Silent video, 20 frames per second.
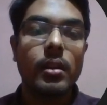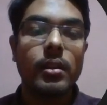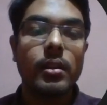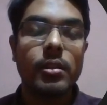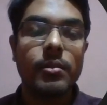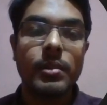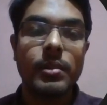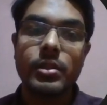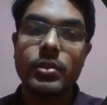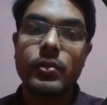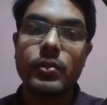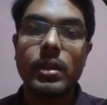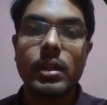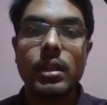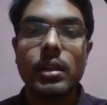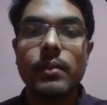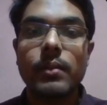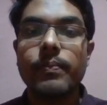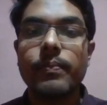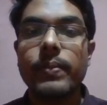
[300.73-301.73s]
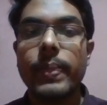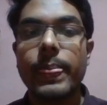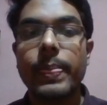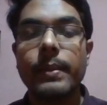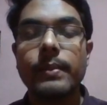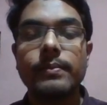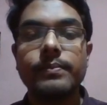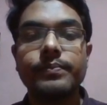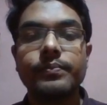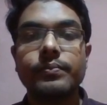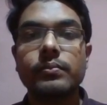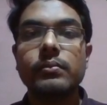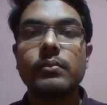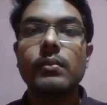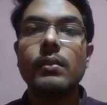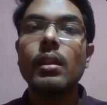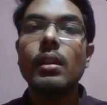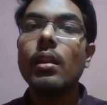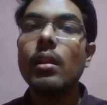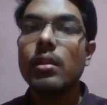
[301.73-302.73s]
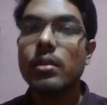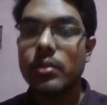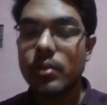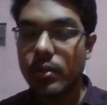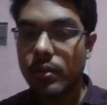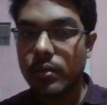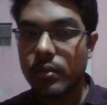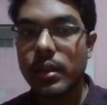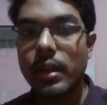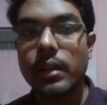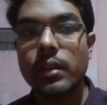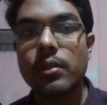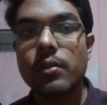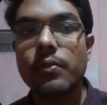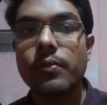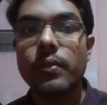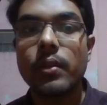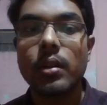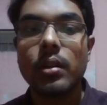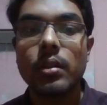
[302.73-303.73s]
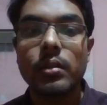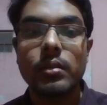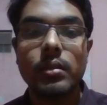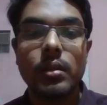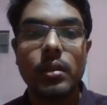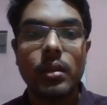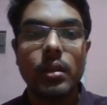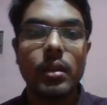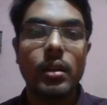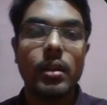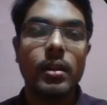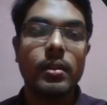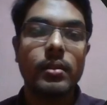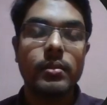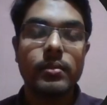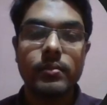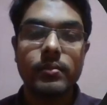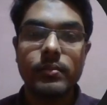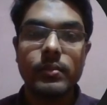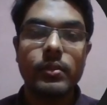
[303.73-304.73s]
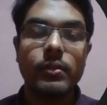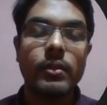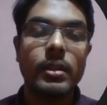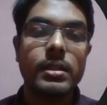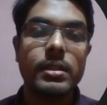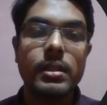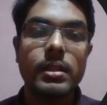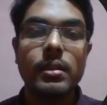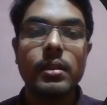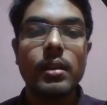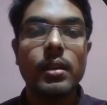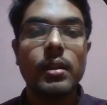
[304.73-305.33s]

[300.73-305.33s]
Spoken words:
eventually. So thank you for watching.